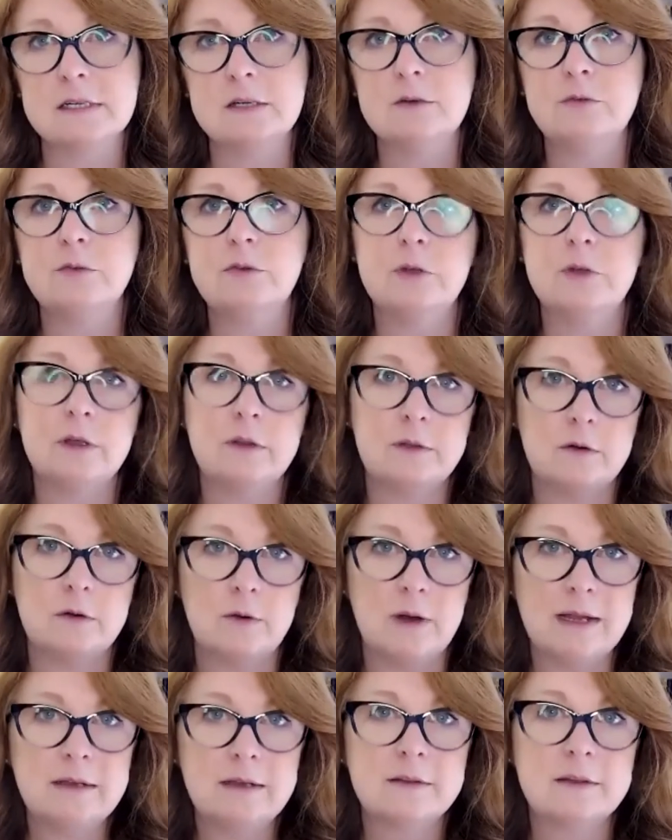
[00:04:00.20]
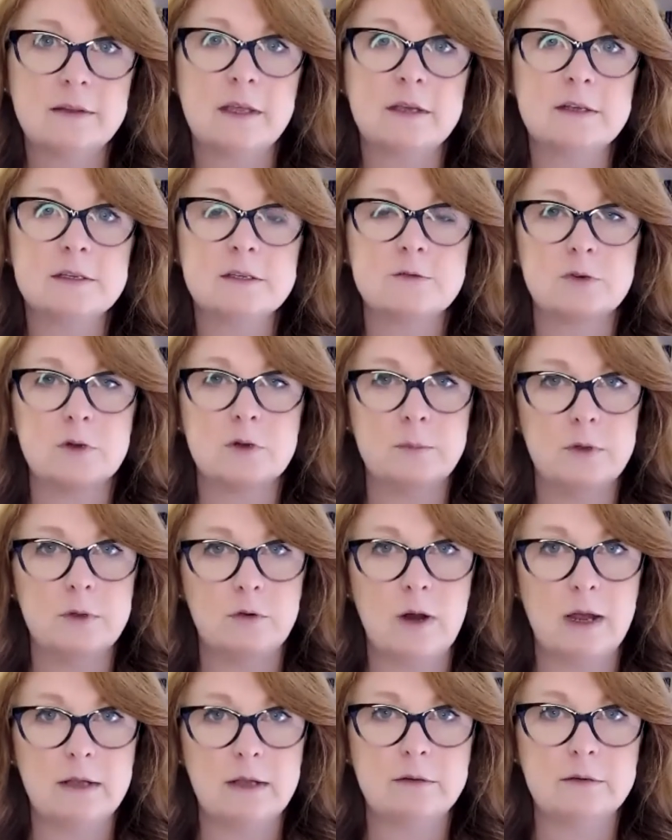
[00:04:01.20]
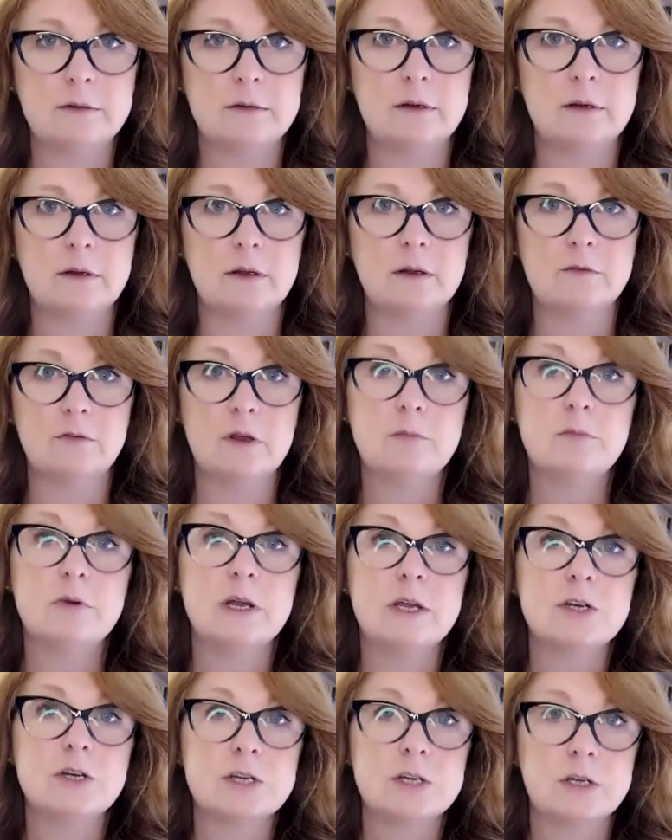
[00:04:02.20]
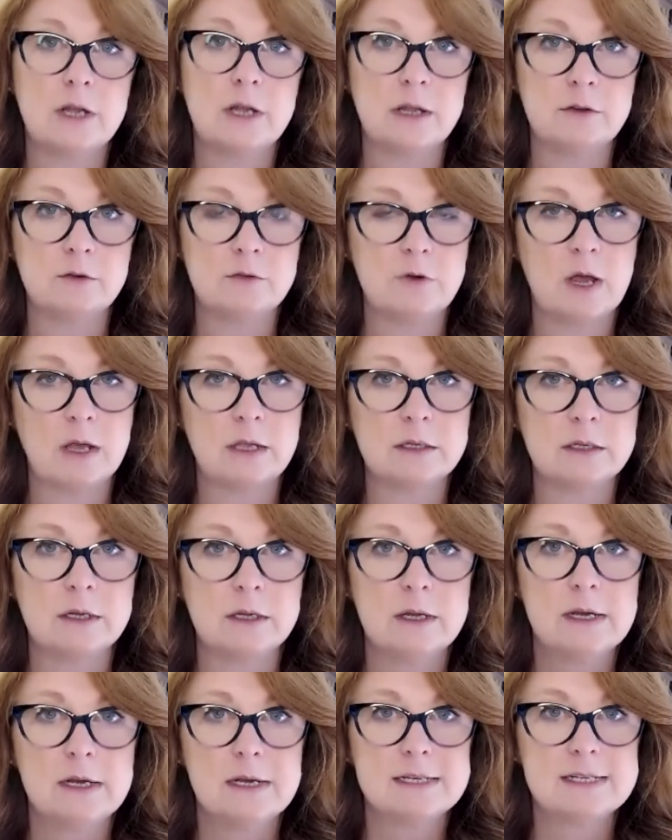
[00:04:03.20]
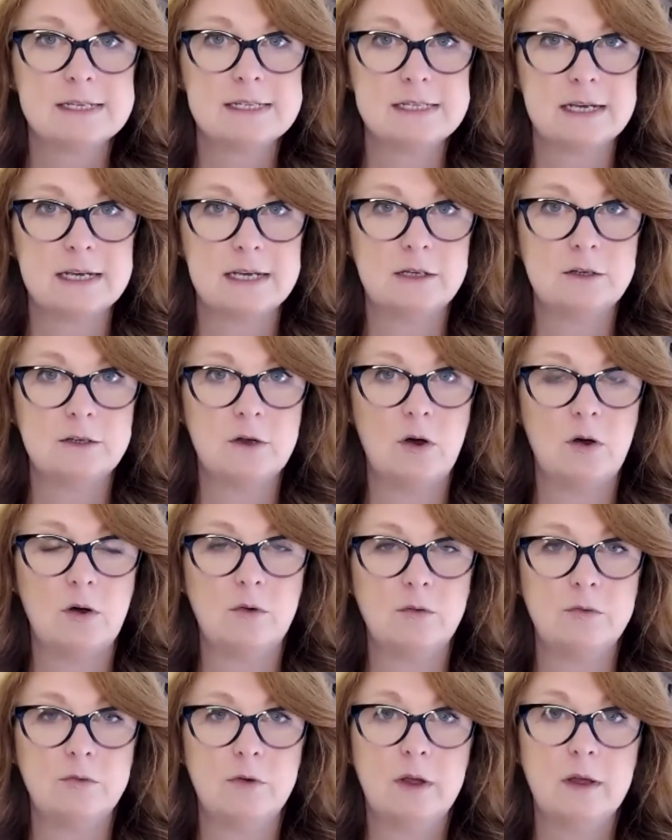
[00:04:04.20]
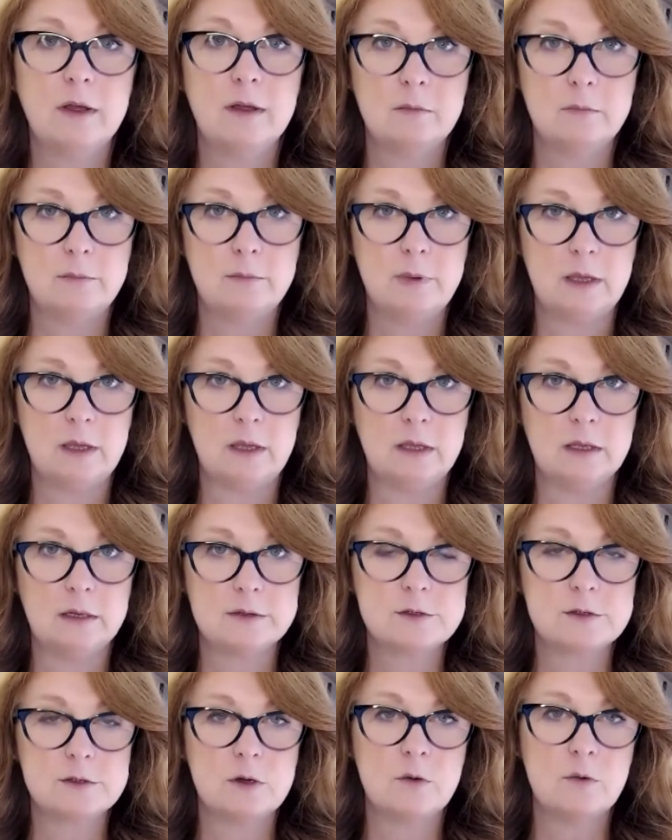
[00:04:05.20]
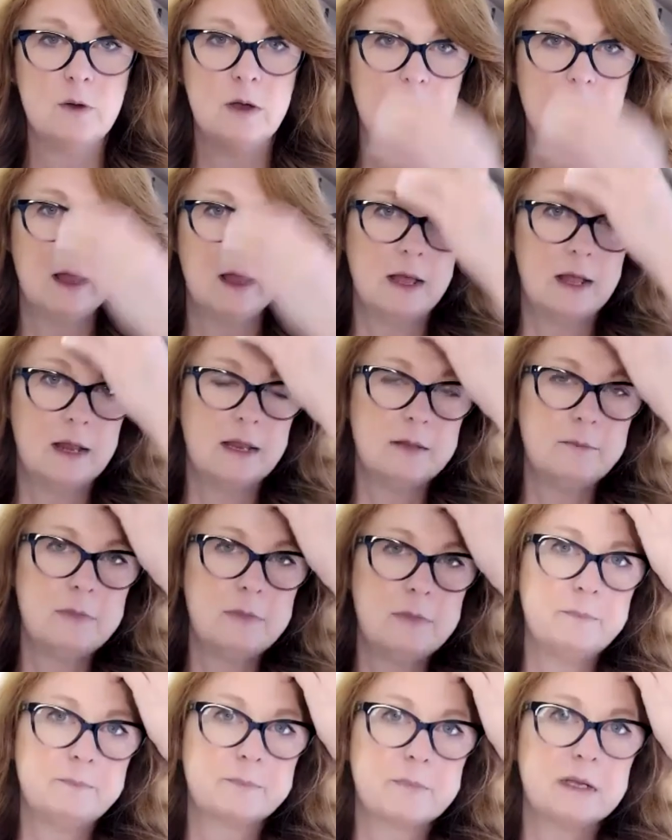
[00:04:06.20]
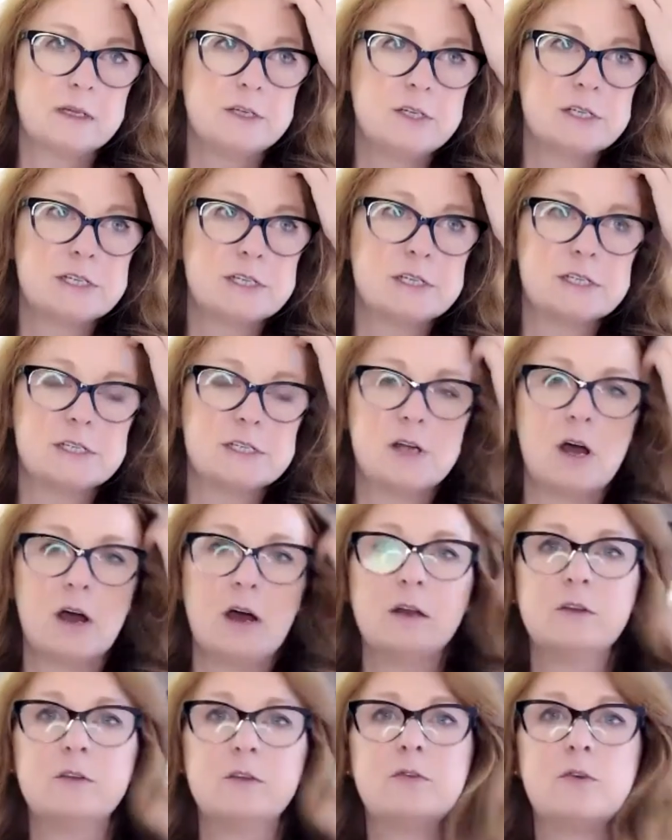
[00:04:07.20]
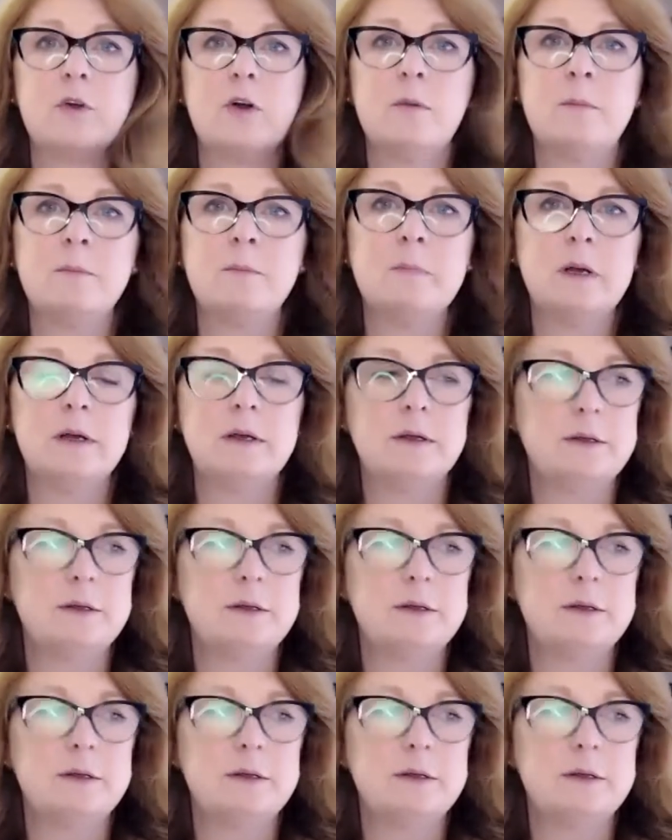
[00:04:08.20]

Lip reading: of doing the right things from the right vibration and right state of being. So let me just start from